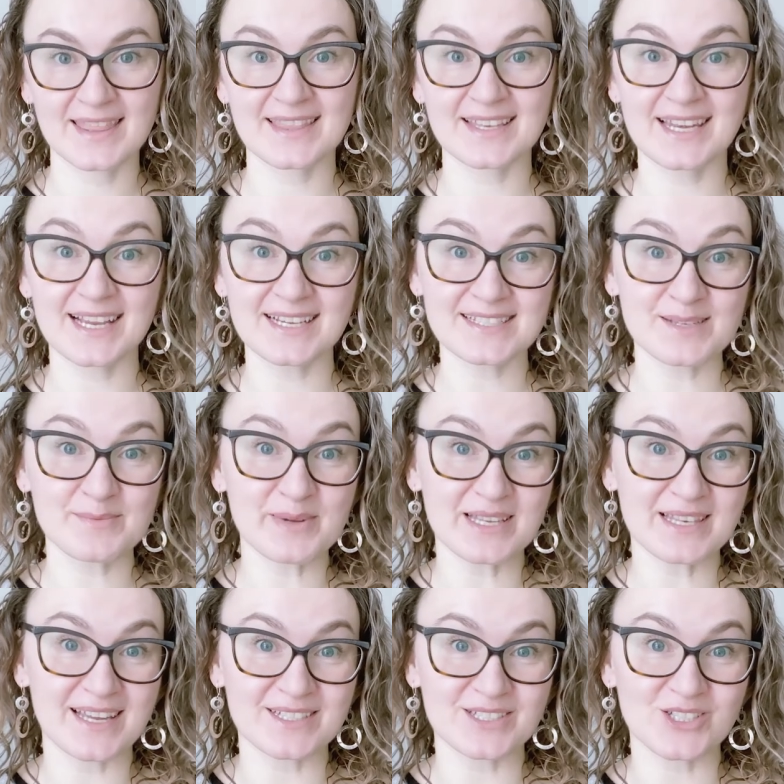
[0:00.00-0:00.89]
The next tip
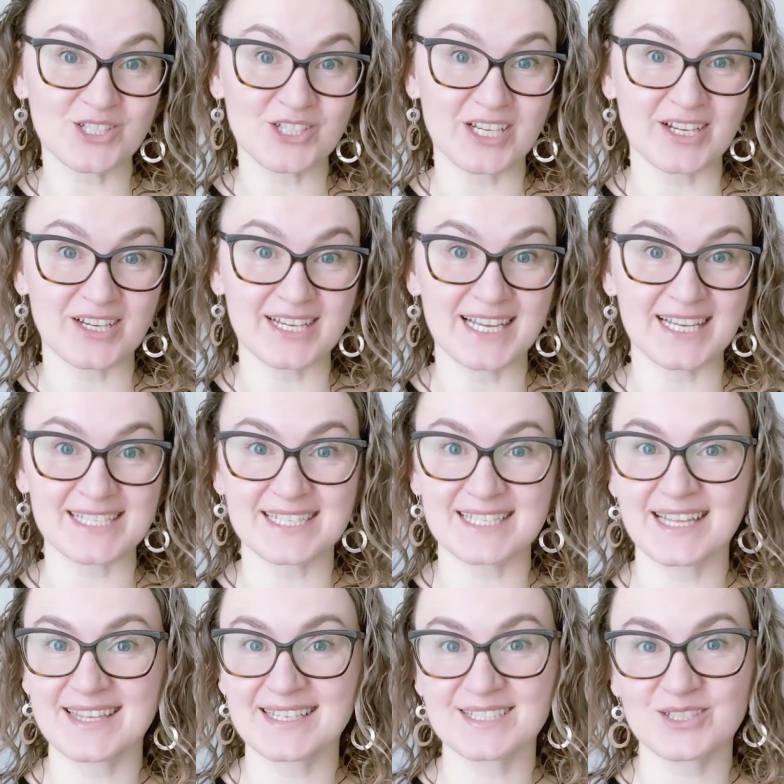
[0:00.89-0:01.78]
I like to share has
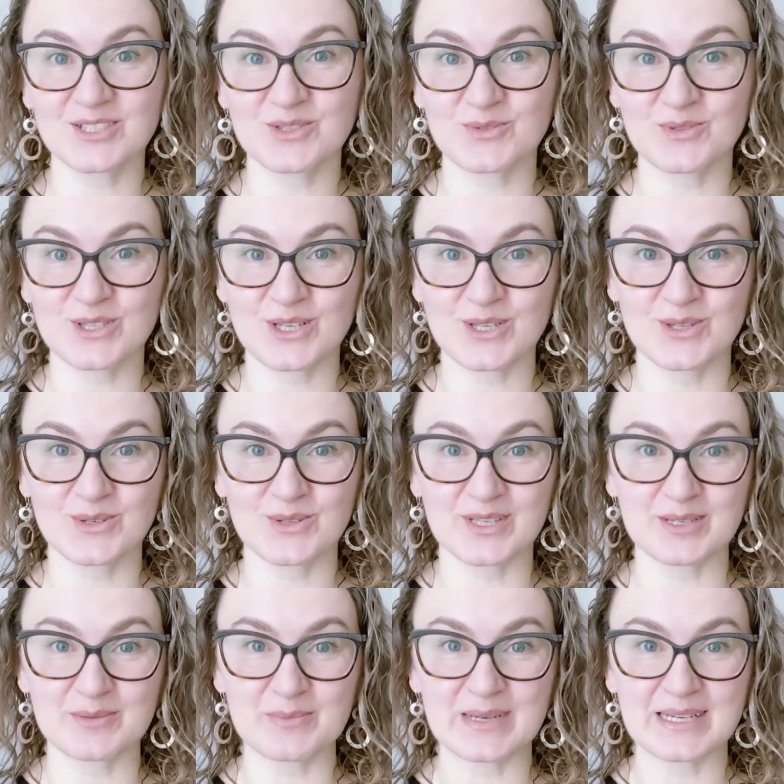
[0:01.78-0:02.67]
nothing to do with
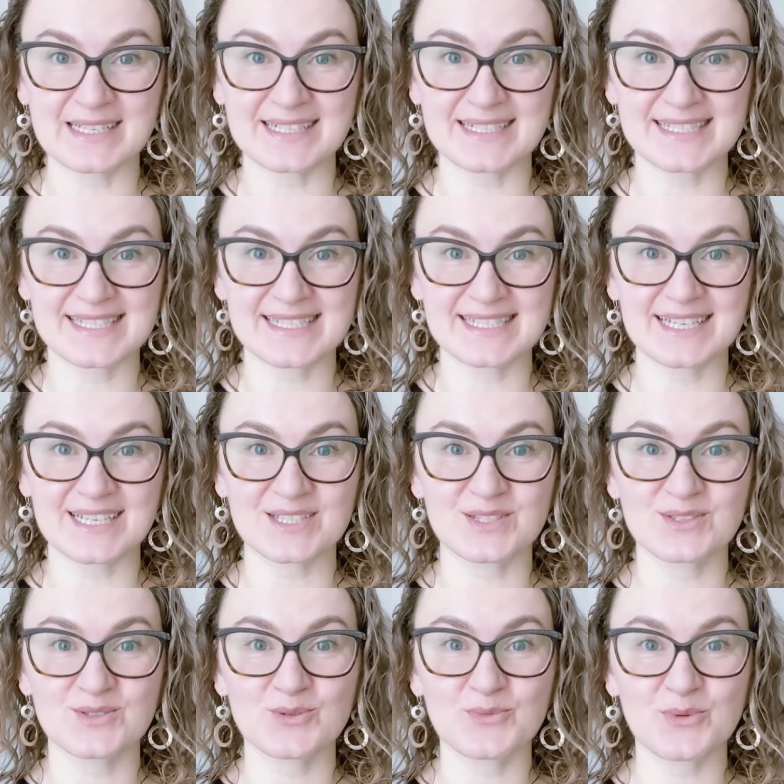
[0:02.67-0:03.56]
clothing but is a
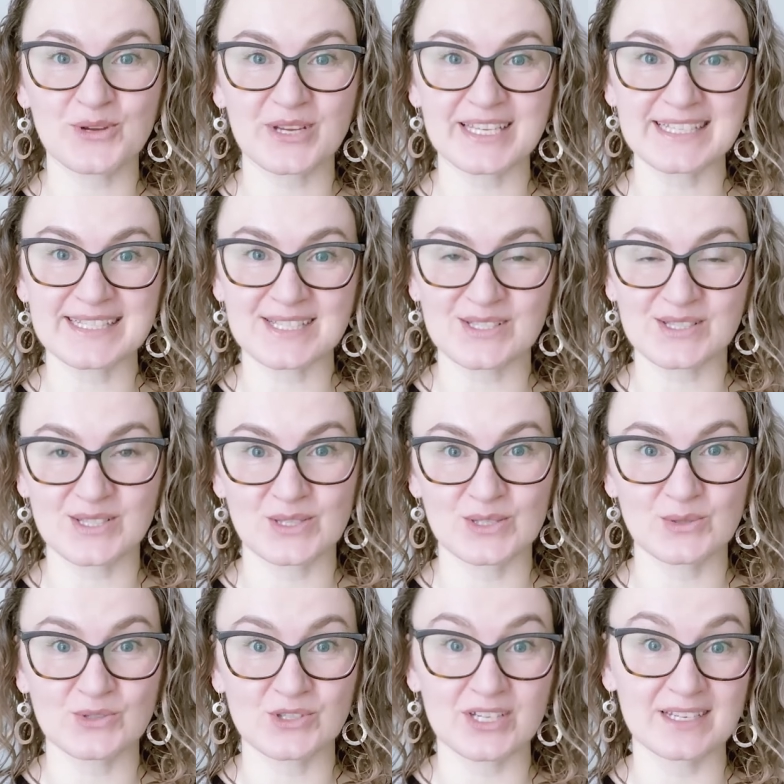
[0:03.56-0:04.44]
super easy
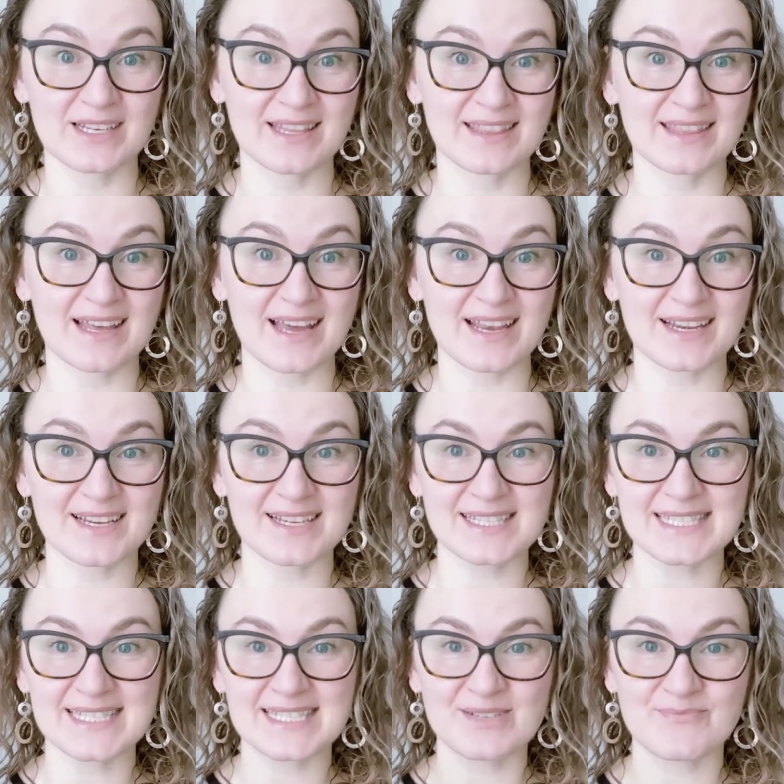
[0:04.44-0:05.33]
solution and that
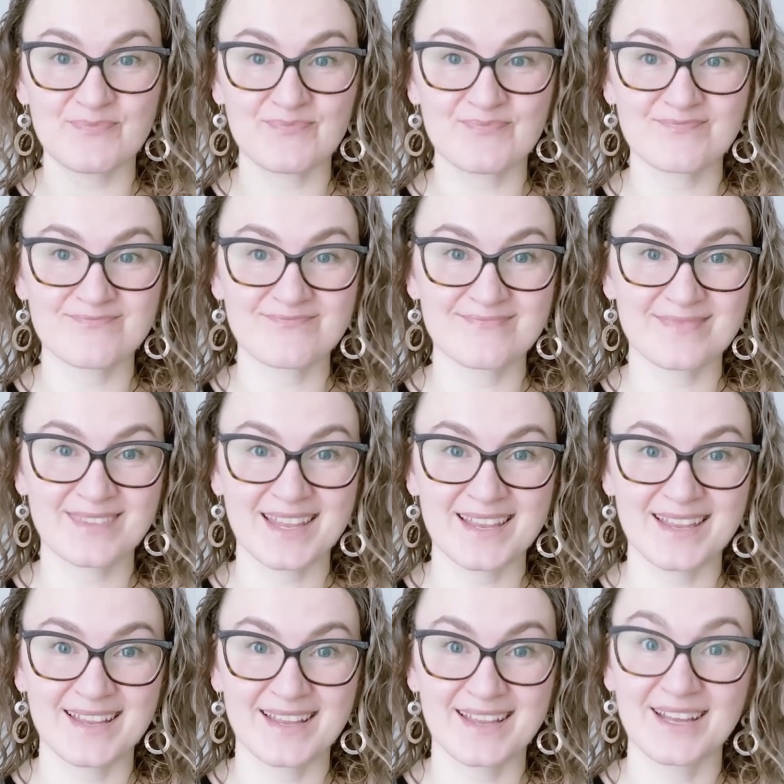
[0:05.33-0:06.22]
is
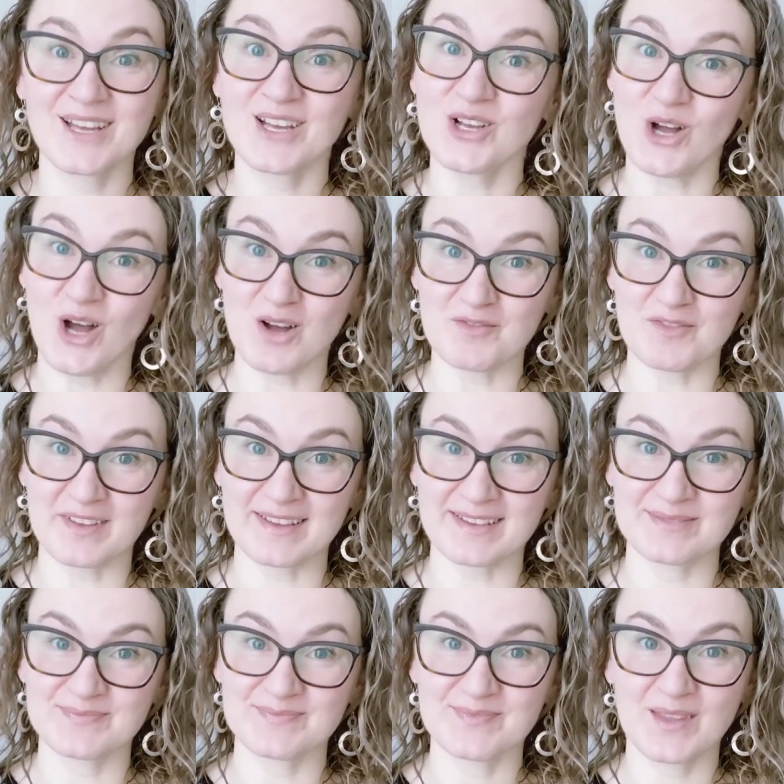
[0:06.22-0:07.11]

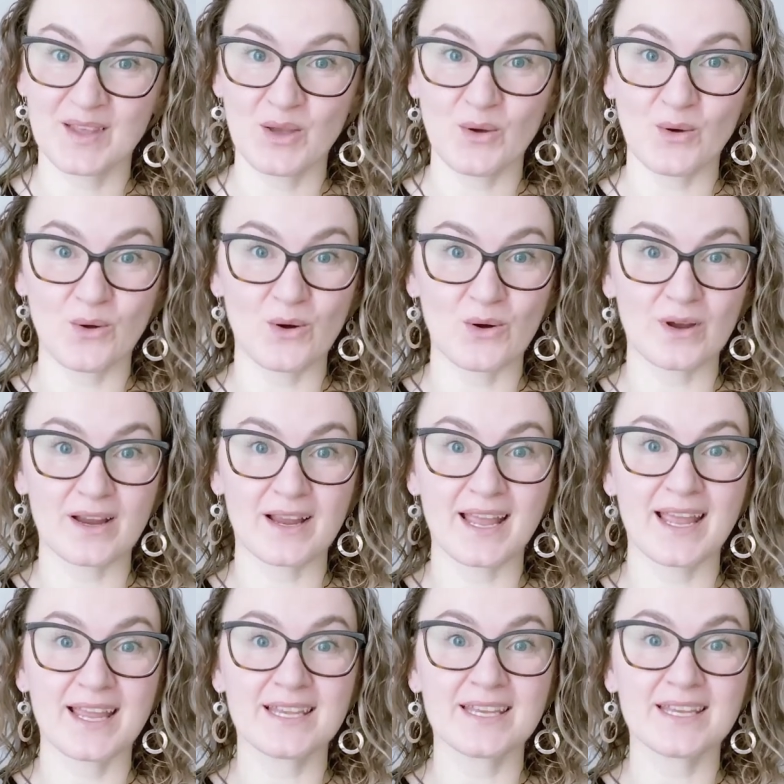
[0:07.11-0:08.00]
coffee, or
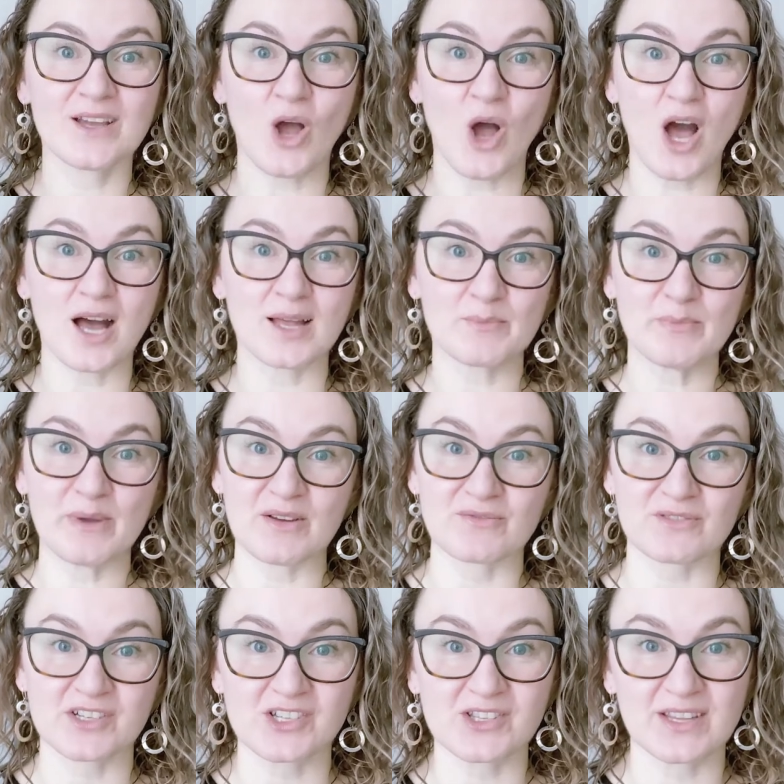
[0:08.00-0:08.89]
any hot
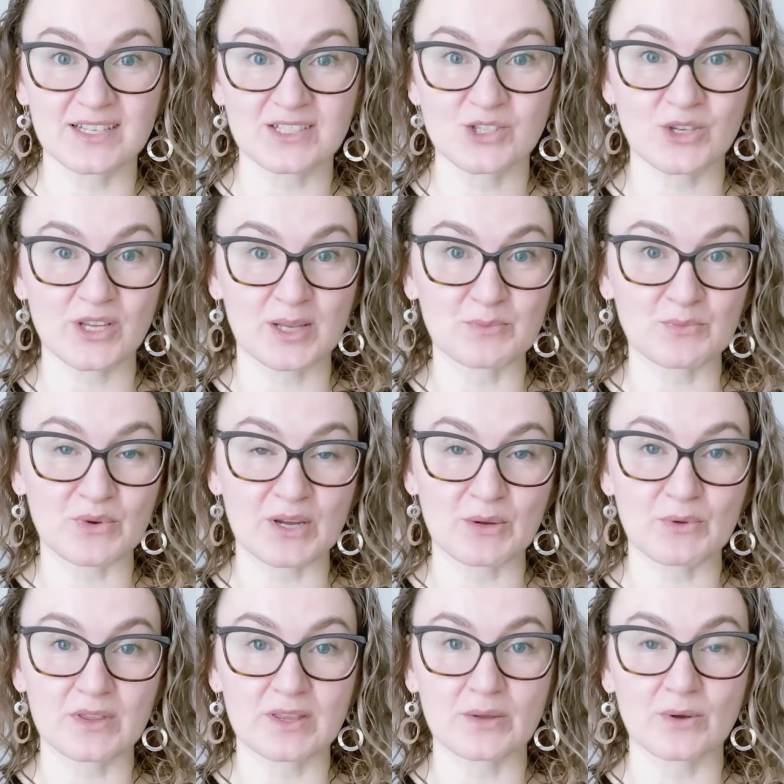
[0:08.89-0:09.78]
beverage that you can bring
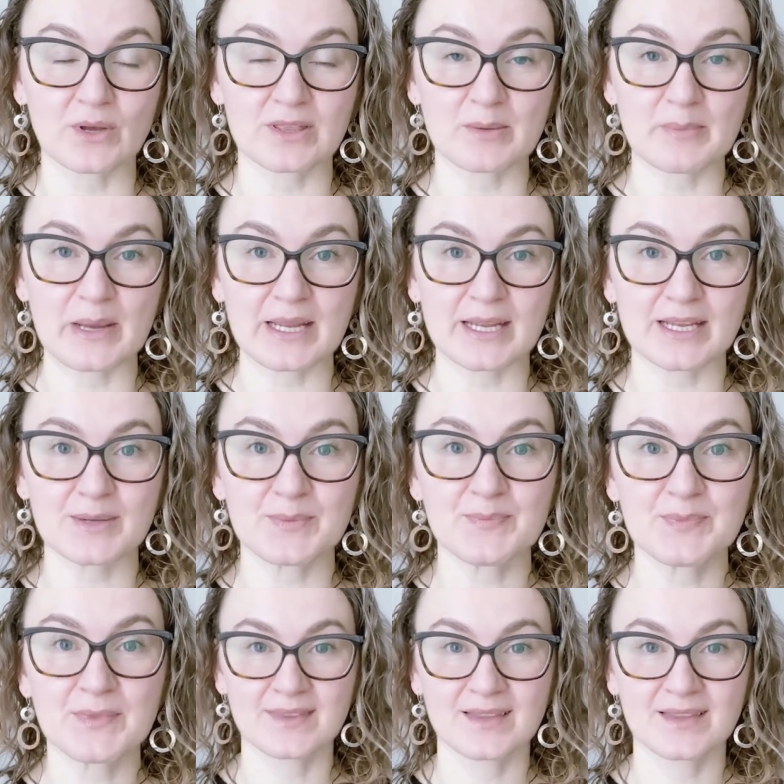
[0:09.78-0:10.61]
with you on the bike.